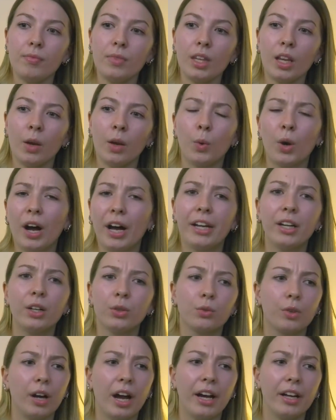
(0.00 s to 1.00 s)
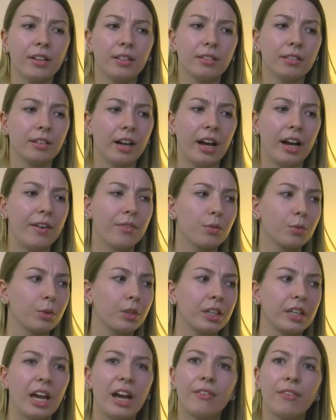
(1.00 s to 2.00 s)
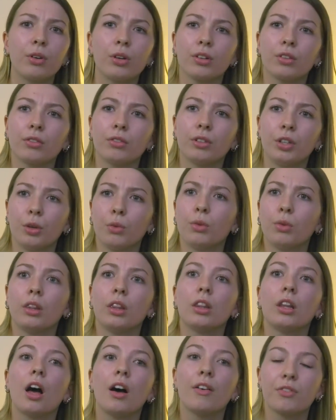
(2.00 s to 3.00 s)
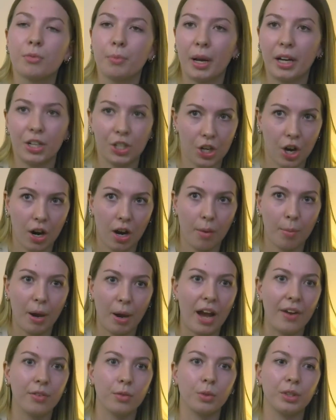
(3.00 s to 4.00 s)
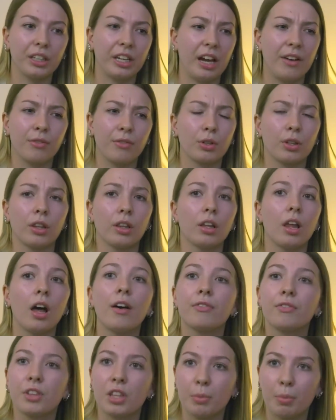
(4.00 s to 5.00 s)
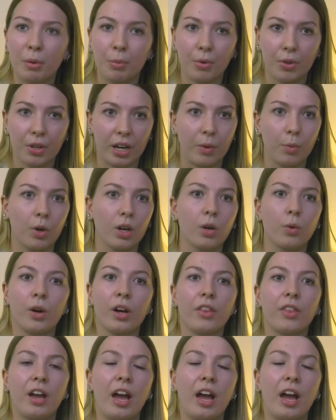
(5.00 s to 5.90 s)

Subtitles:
well, I haven't really ever, loved my job. I haven't really ever loved the people that I work with.